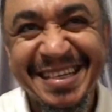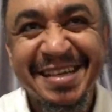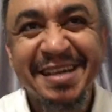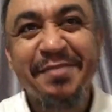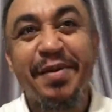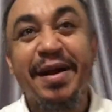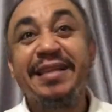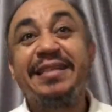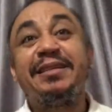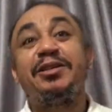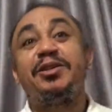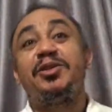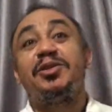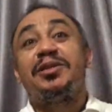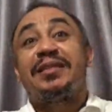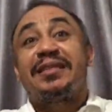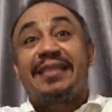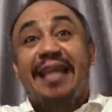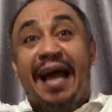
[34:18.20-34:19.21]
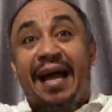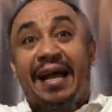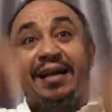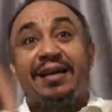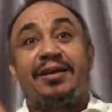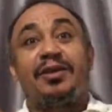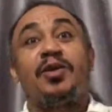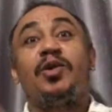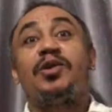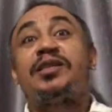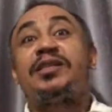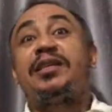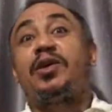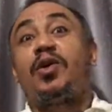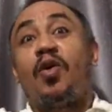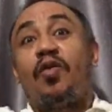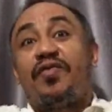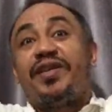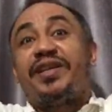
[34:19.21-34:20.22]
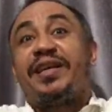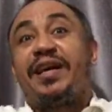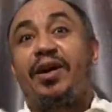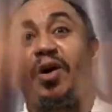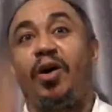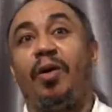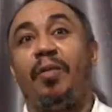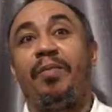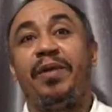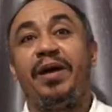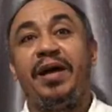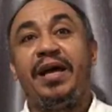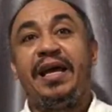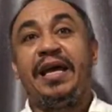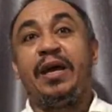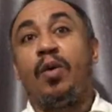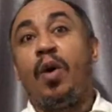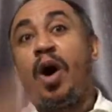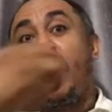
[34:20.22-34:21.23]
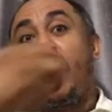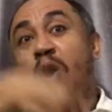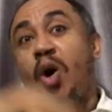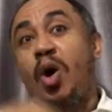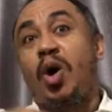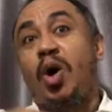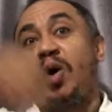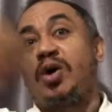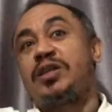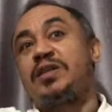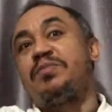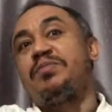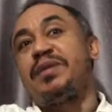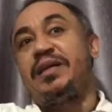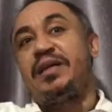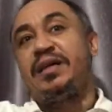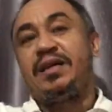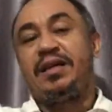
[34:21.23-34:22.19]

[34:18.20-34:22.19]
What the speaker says: Person stand, no see COVID they come. It won't come cost me.